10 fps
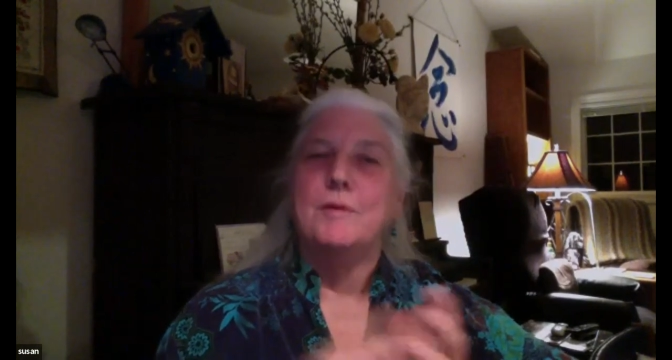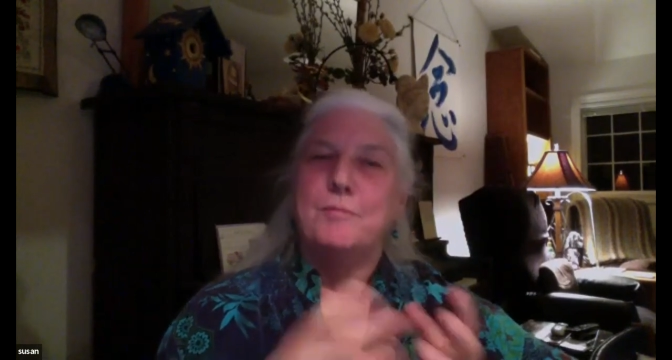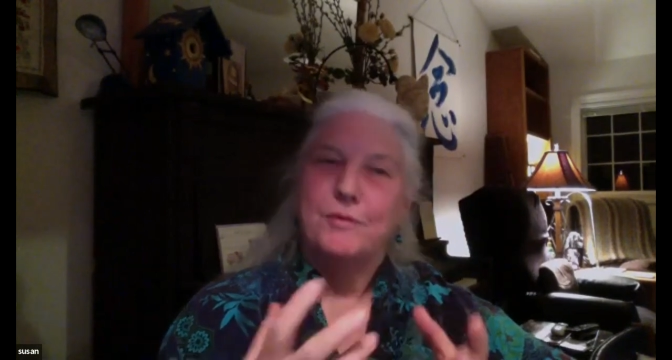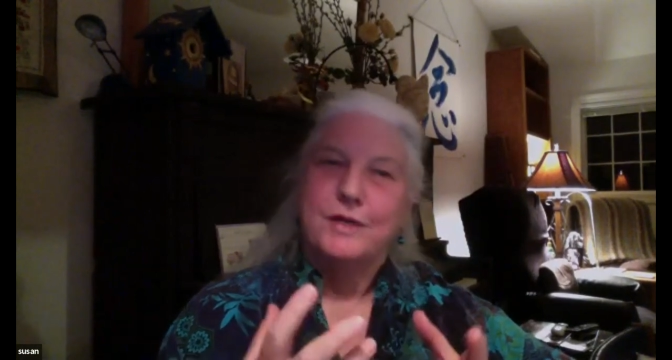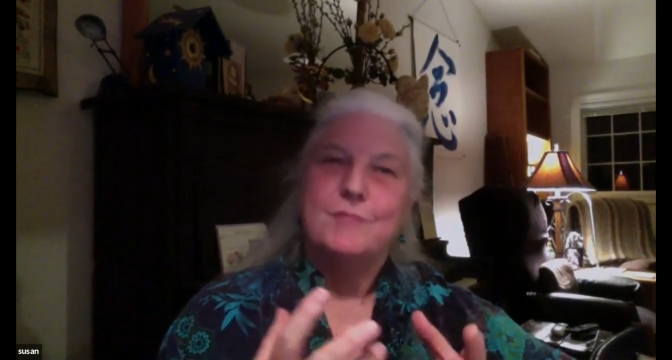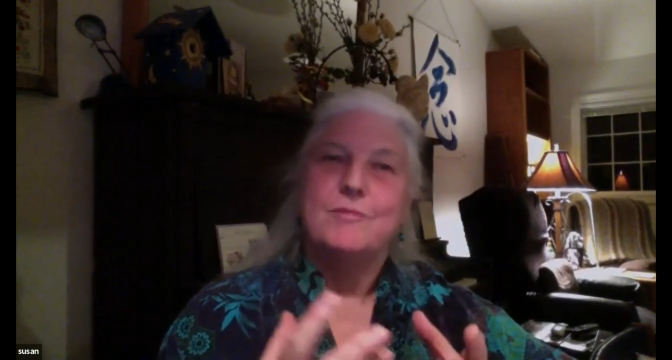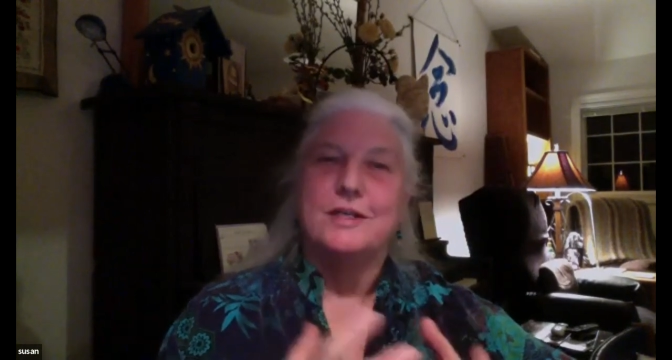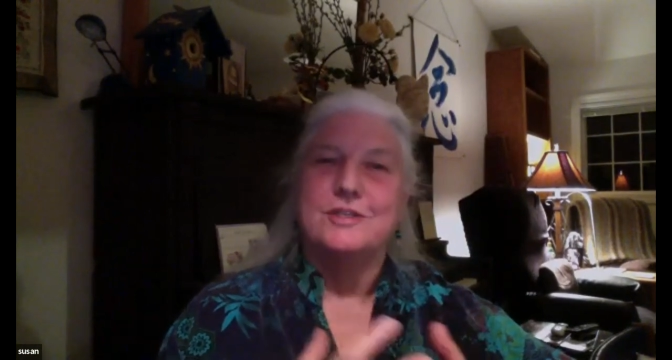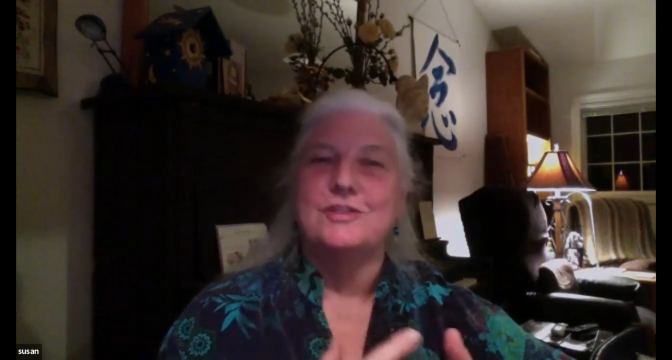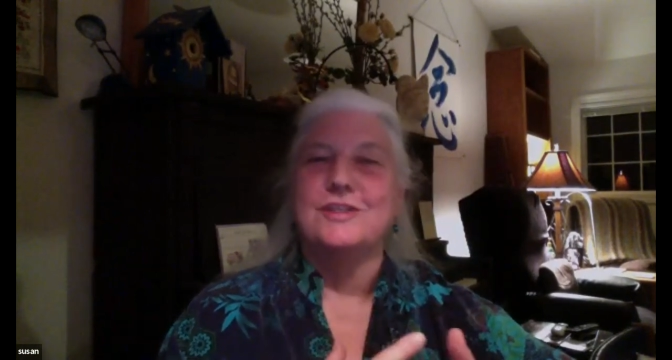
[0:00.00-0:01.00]
pretty
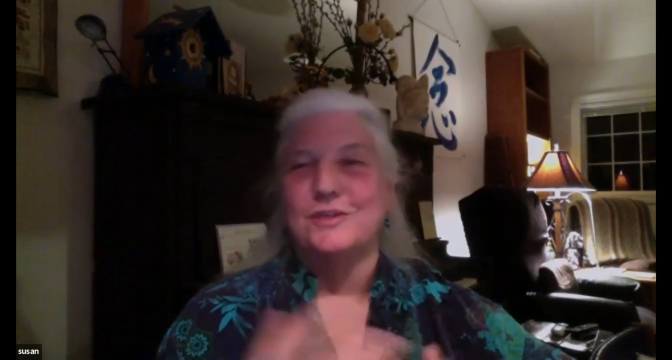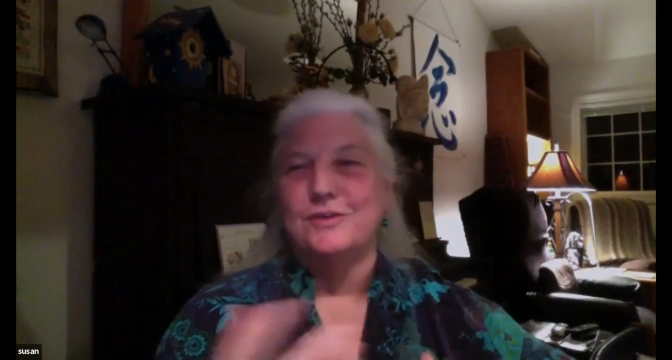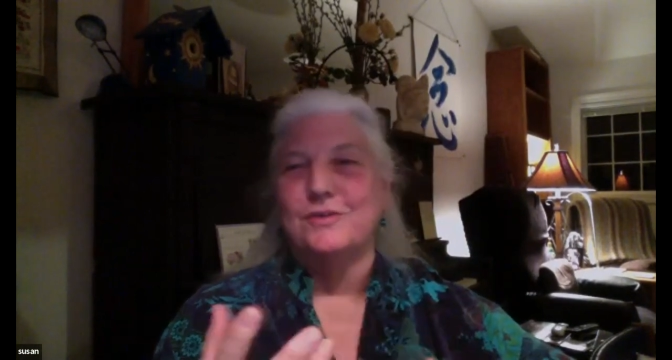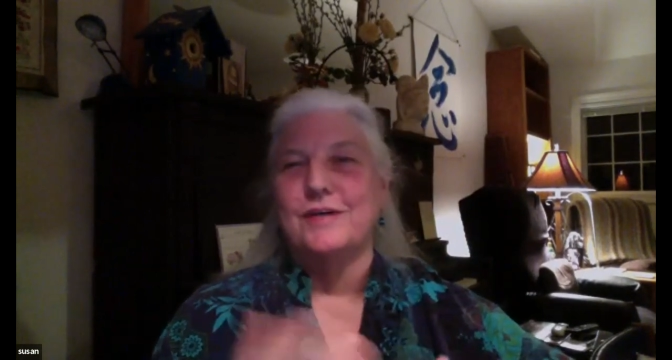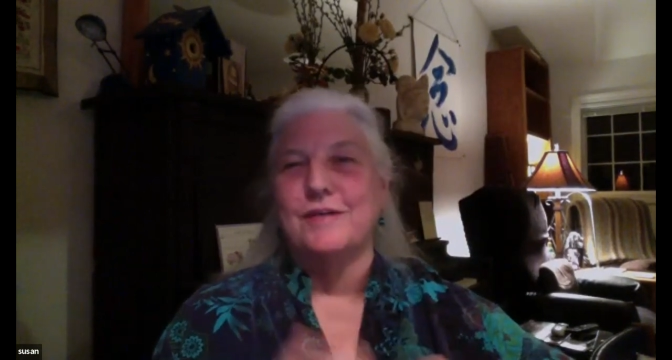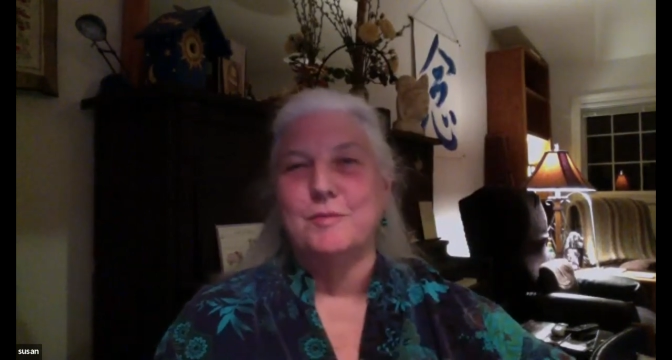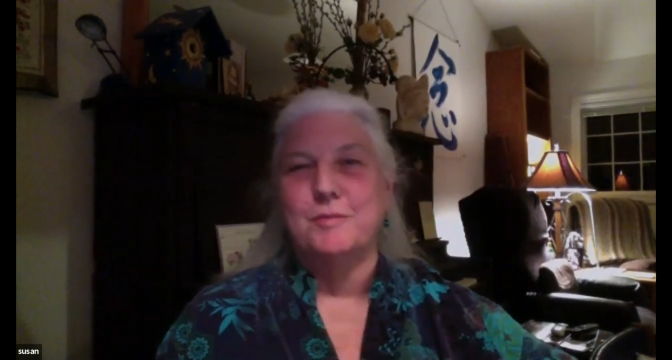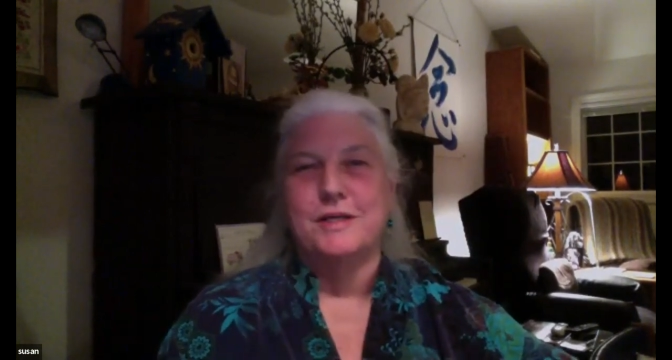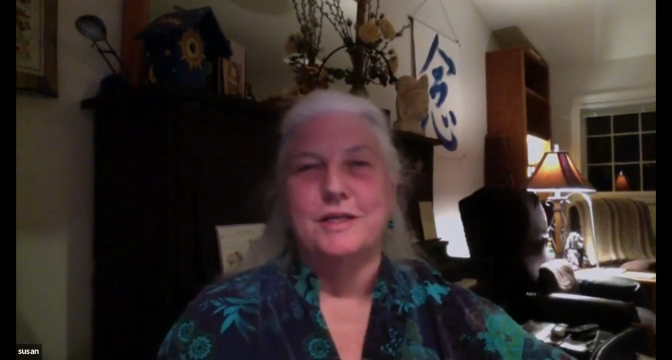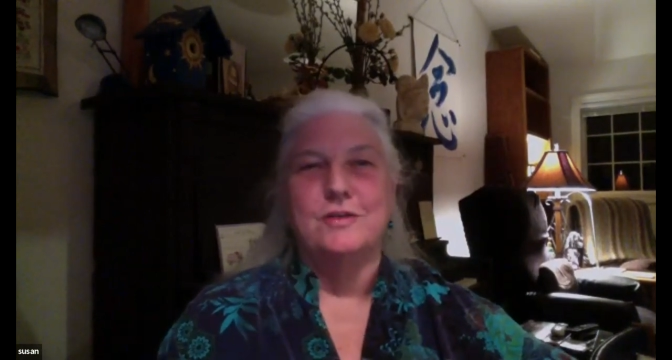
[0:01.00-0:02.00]
much,
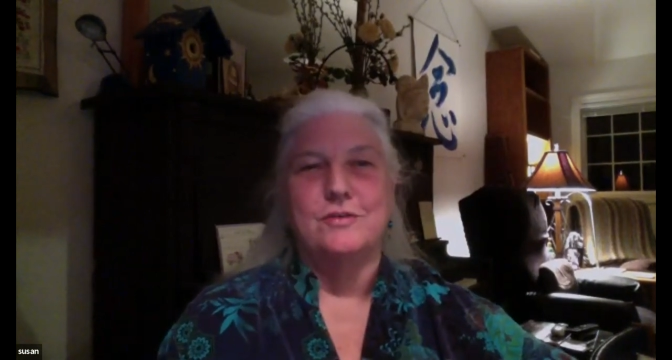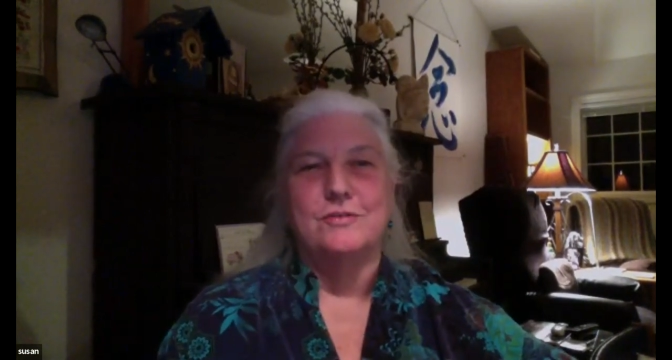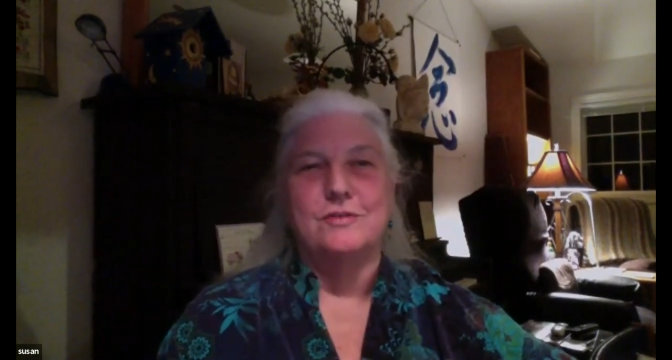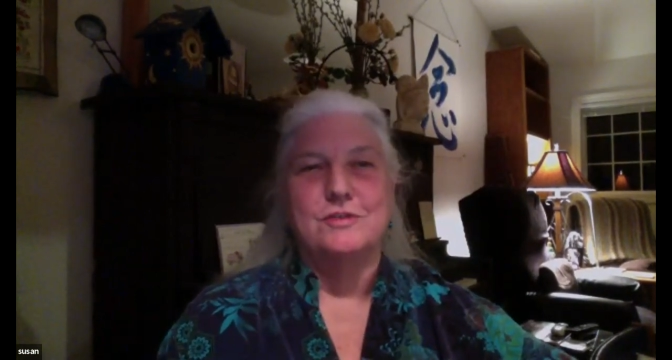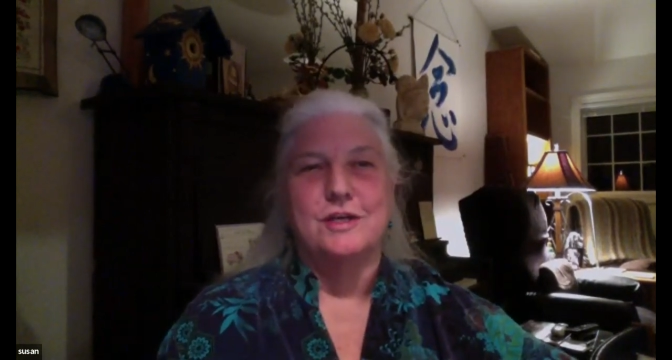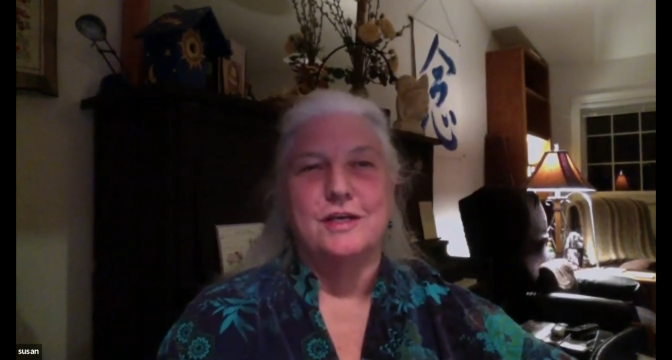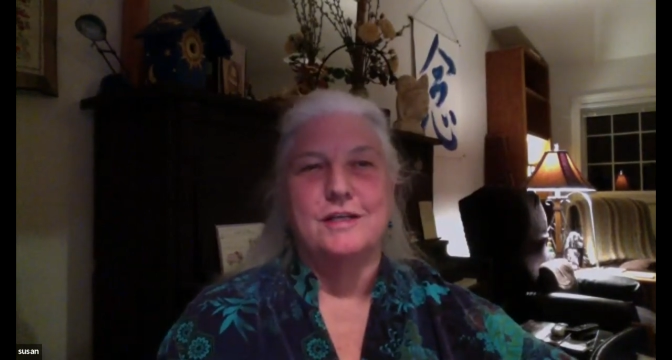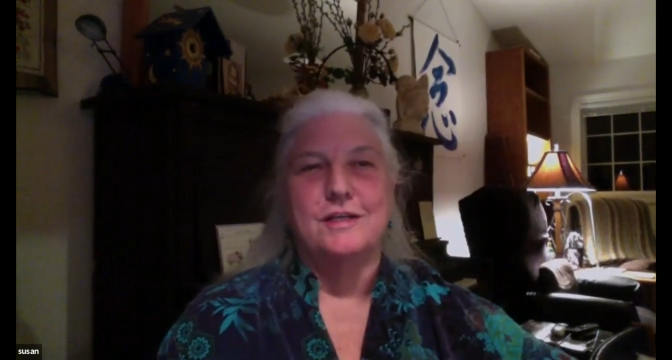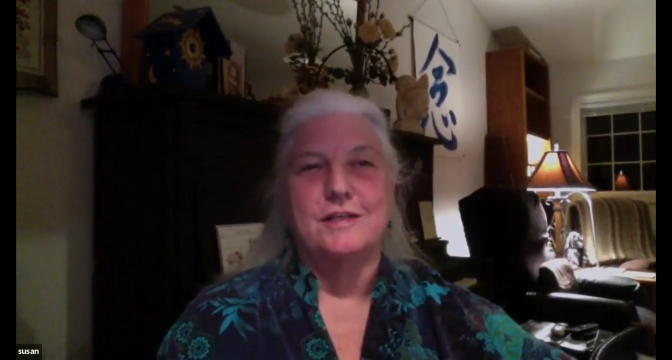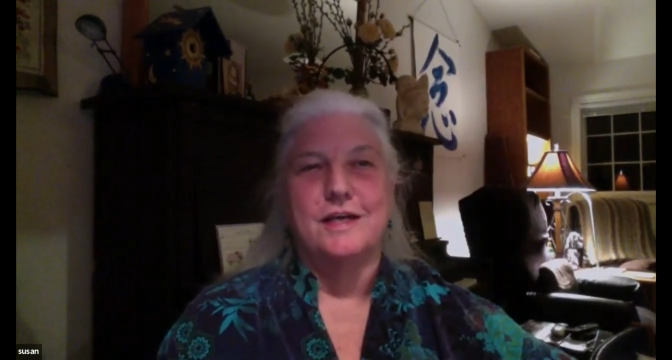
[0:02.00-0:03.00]
everybody knows in
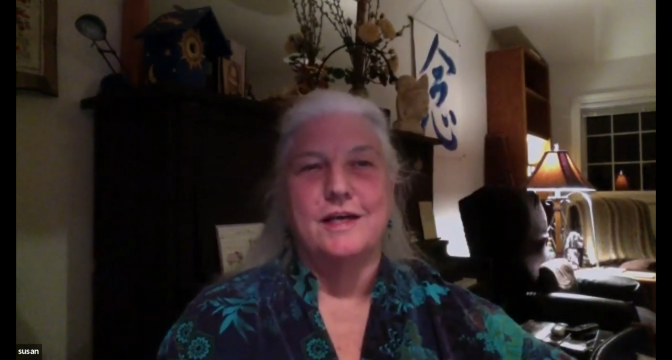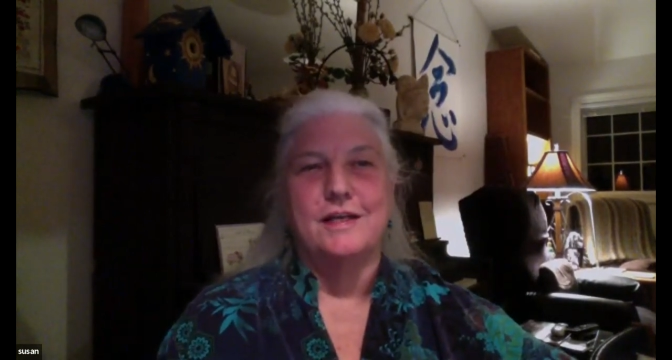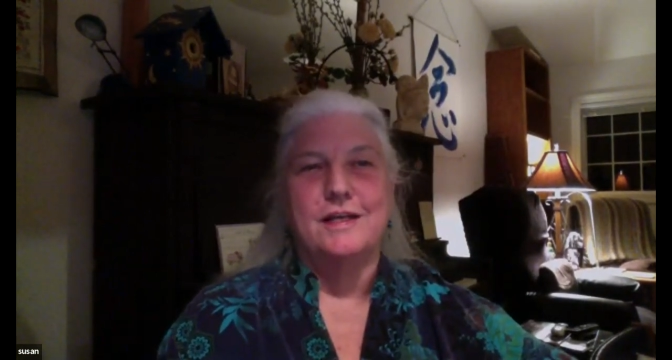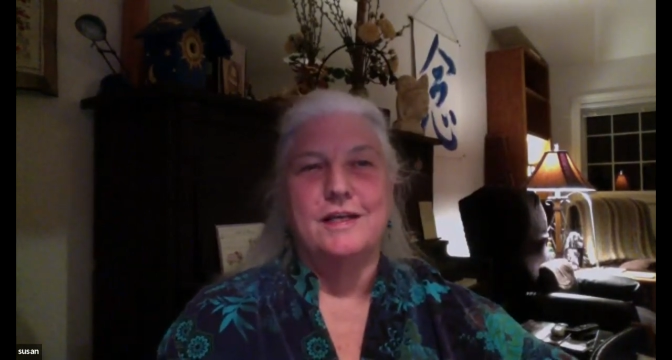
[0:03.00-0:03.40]
China that